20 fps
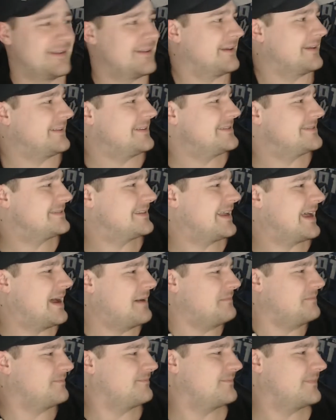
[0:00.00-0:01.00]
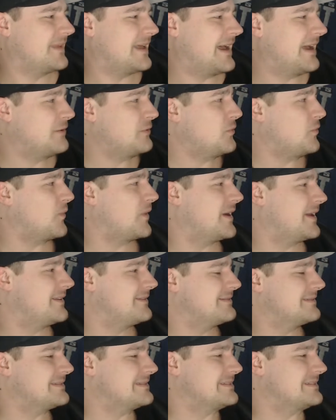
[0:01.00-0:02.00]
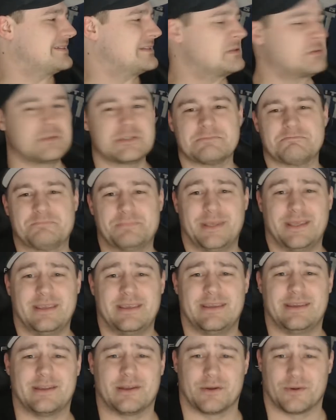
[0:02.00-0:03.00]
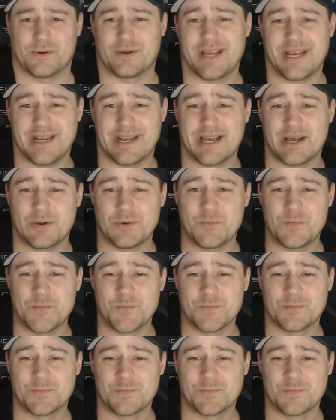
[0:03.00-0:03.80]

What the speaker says: Like this, I don't want to be here right now.